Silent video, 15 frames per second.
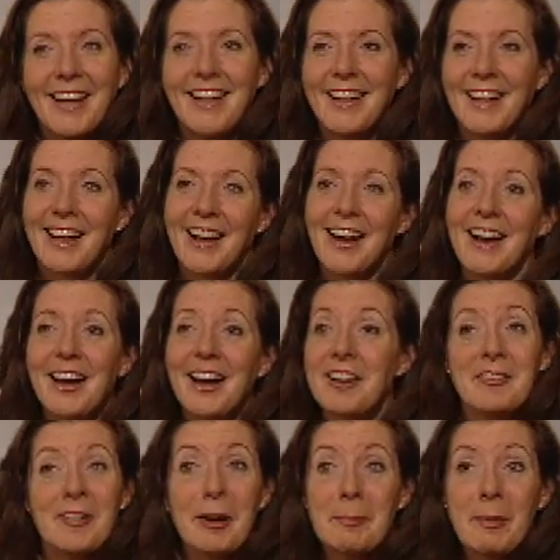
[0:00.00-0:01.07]
I
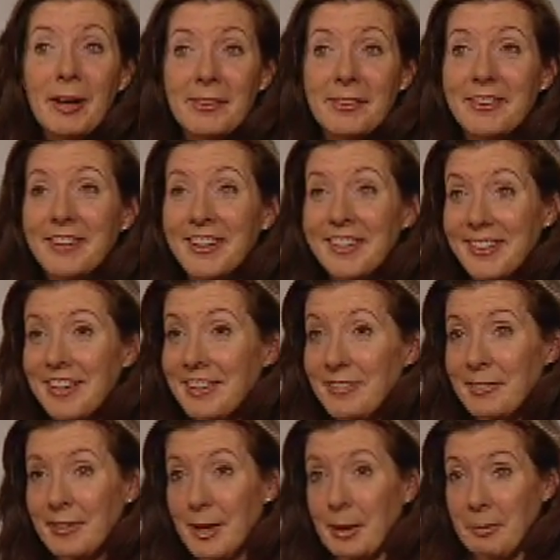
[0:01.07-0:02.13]
very much could
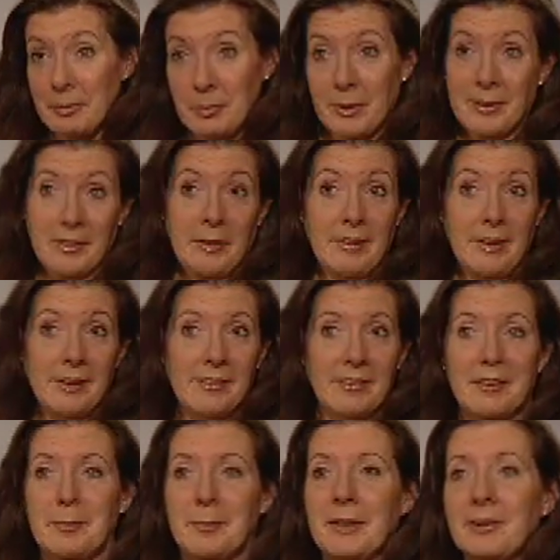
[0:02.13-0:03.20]
identify with one of the things
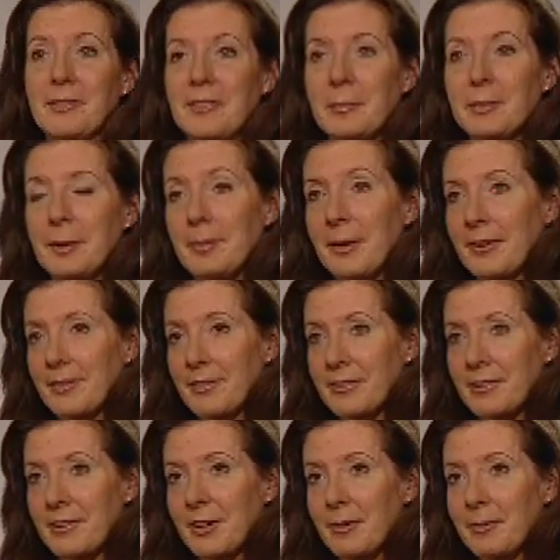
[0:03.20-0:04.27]
that appealed to me about the
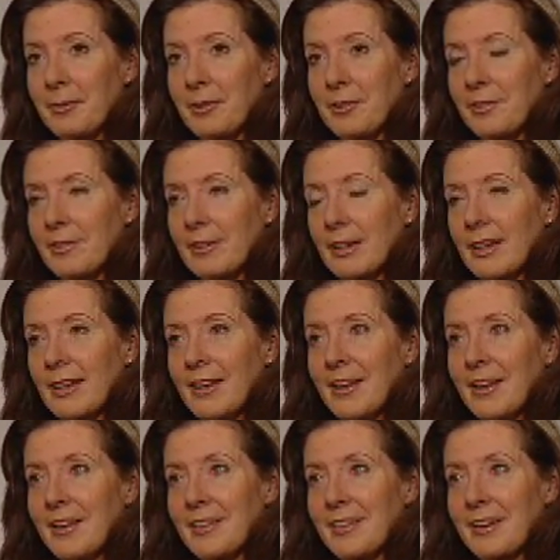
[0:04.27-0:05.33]
script was
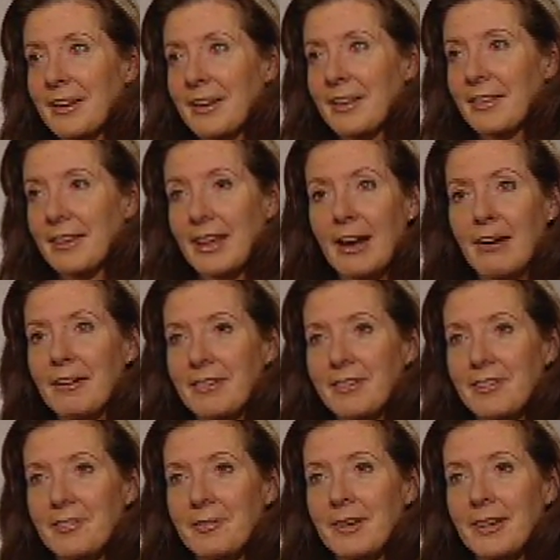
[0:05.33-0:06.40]
the
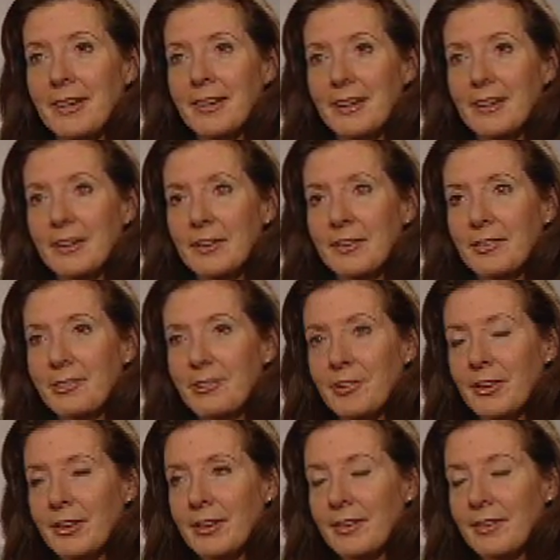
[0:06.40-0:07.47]
character of Maggie Gyllenhaal,
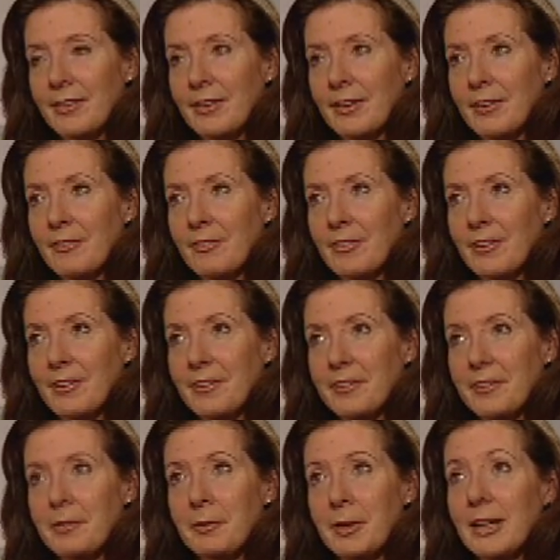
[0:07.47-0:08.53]
that
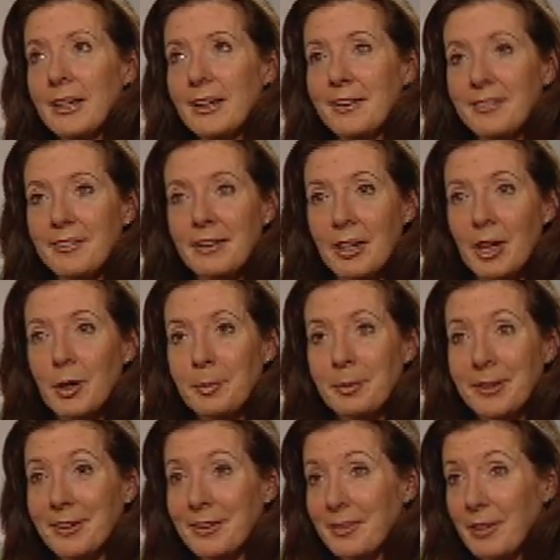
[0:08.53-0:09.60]
she really isn't
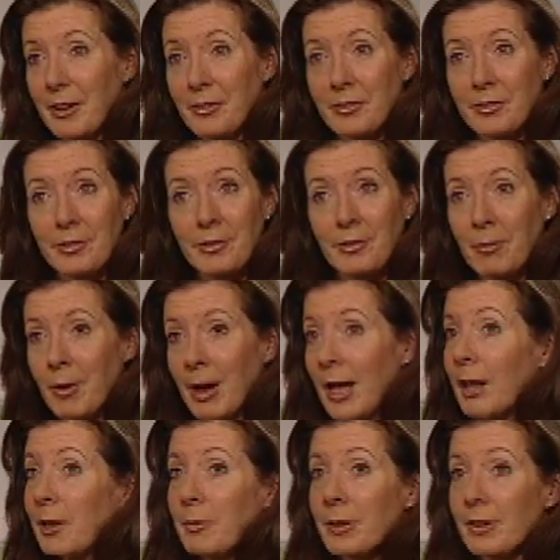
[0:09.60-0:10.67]
coping at all
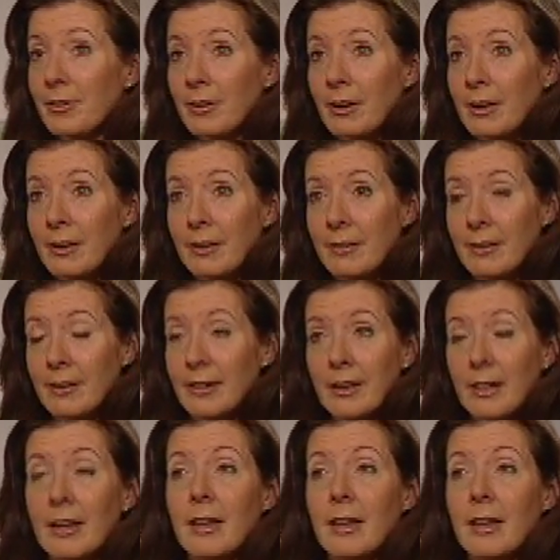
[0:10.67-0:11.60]
well with trying to...